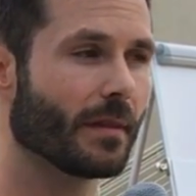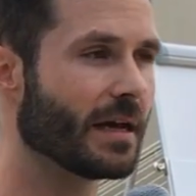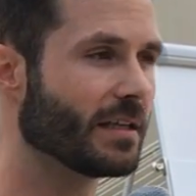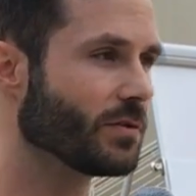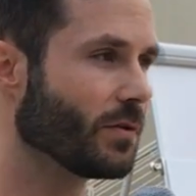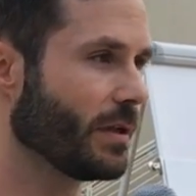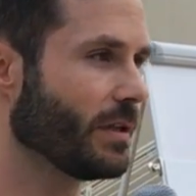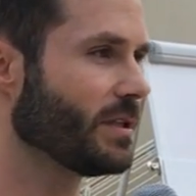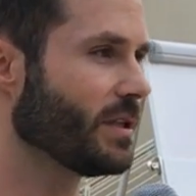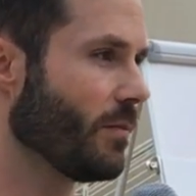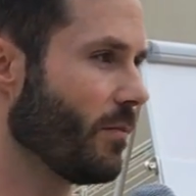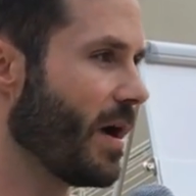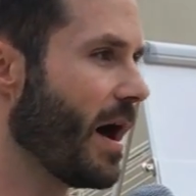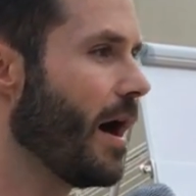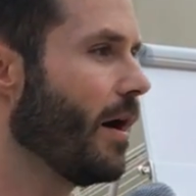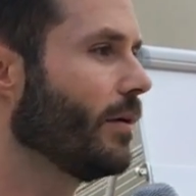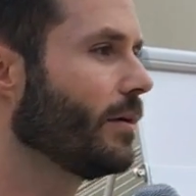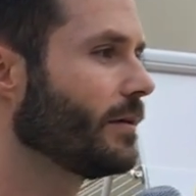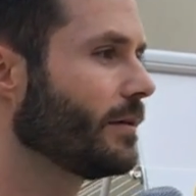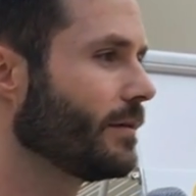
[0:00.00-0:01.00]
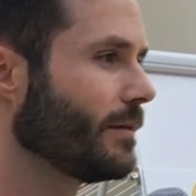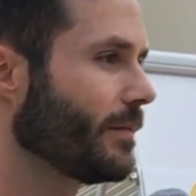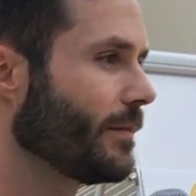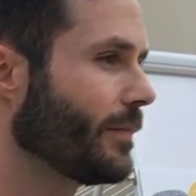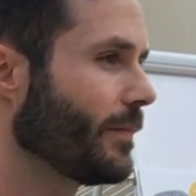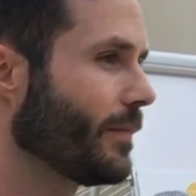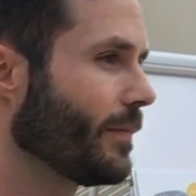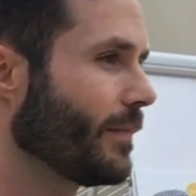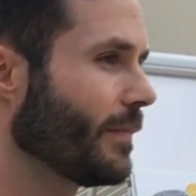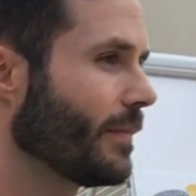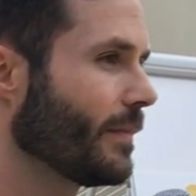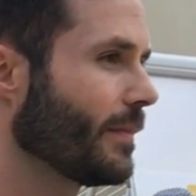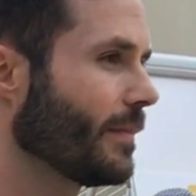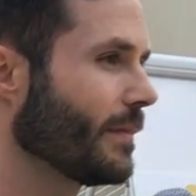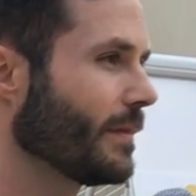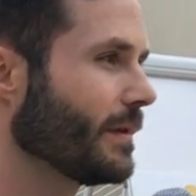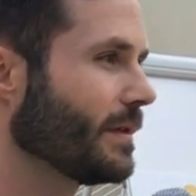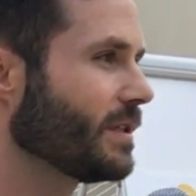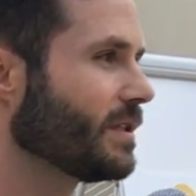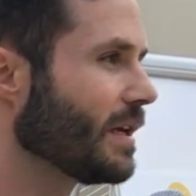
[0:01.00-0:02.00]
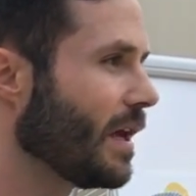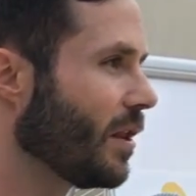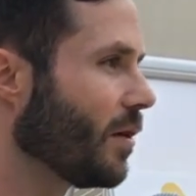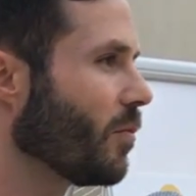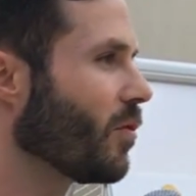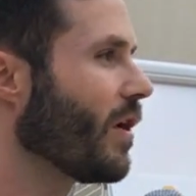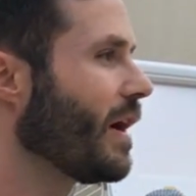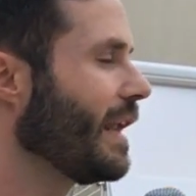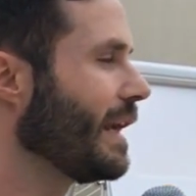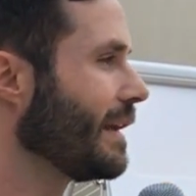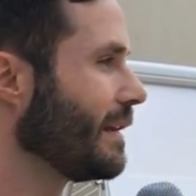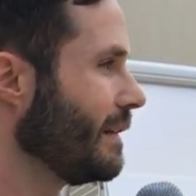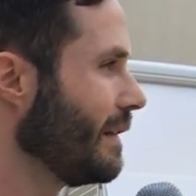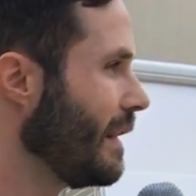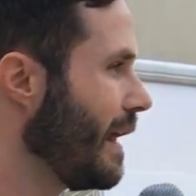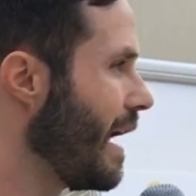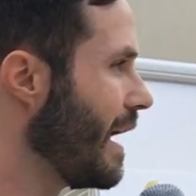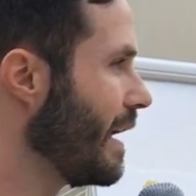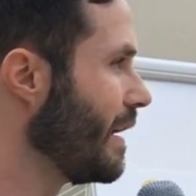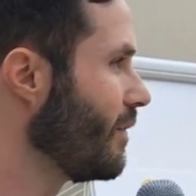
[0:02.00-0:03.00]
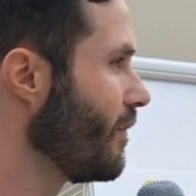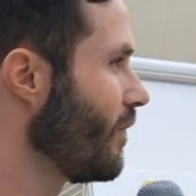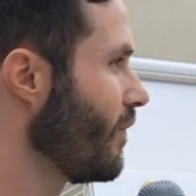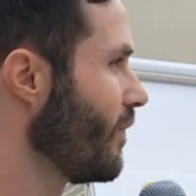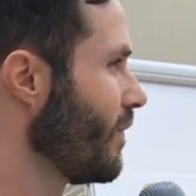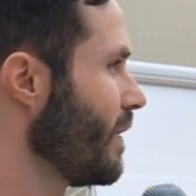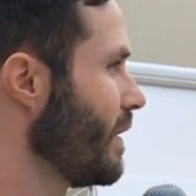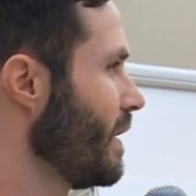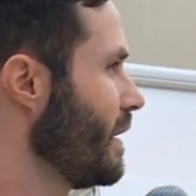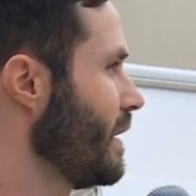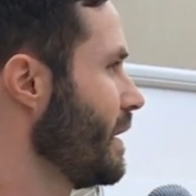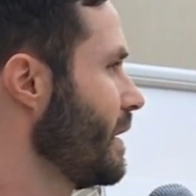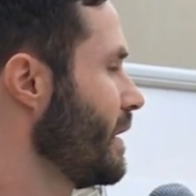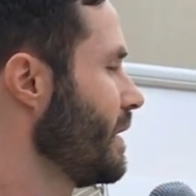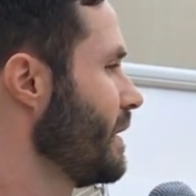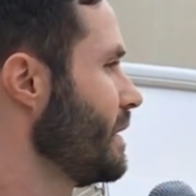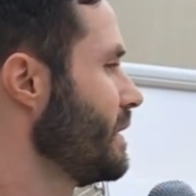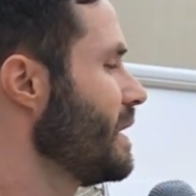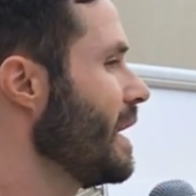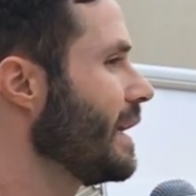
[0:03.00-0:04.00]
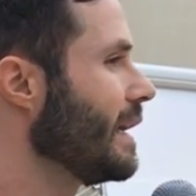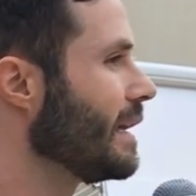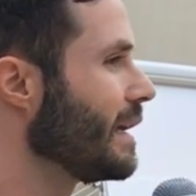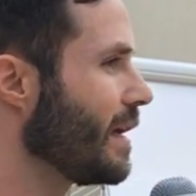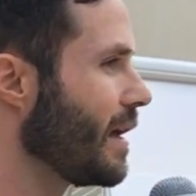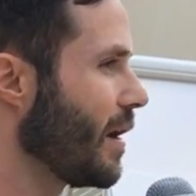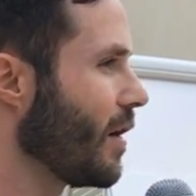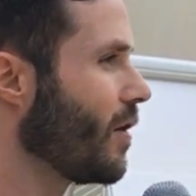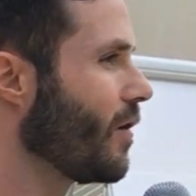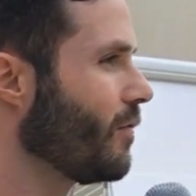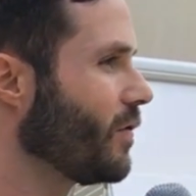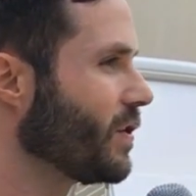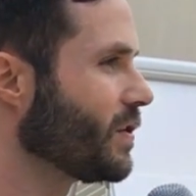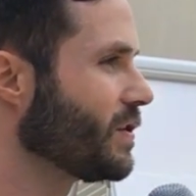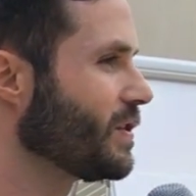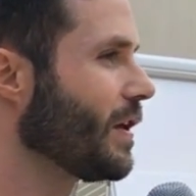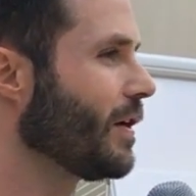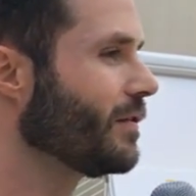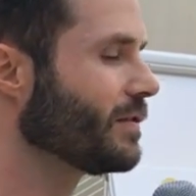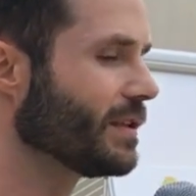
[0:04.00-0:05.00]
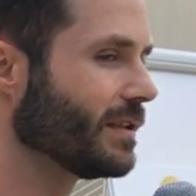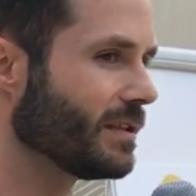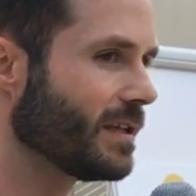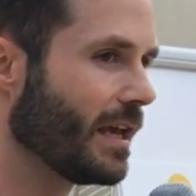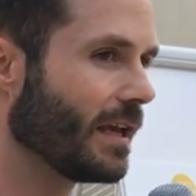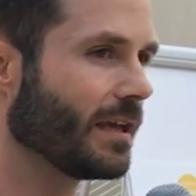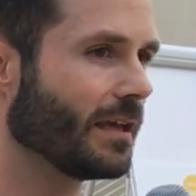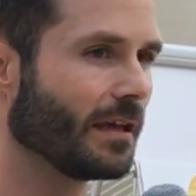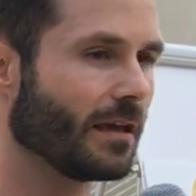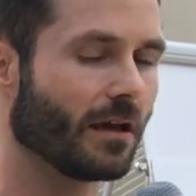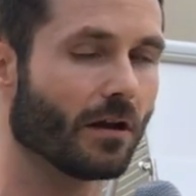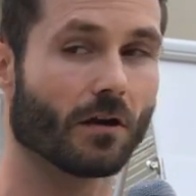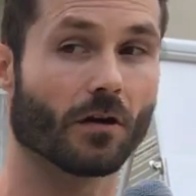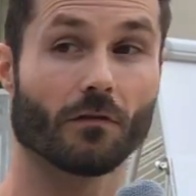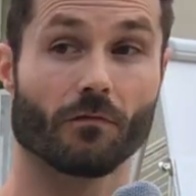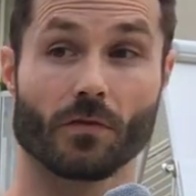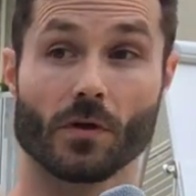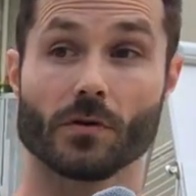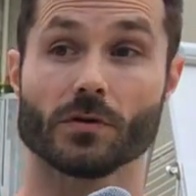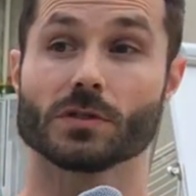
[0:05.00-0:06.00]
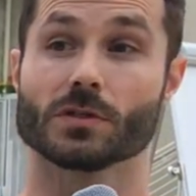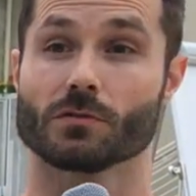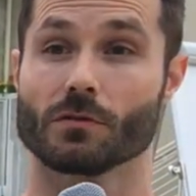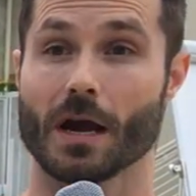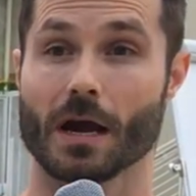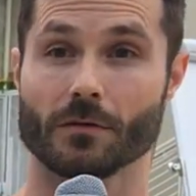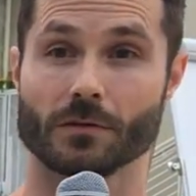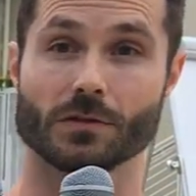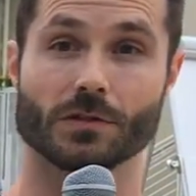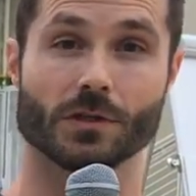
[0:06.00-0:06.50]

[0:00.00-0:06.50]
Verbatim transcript: That's what it's about. Celebrating life taking care of yourselves and taking care of those around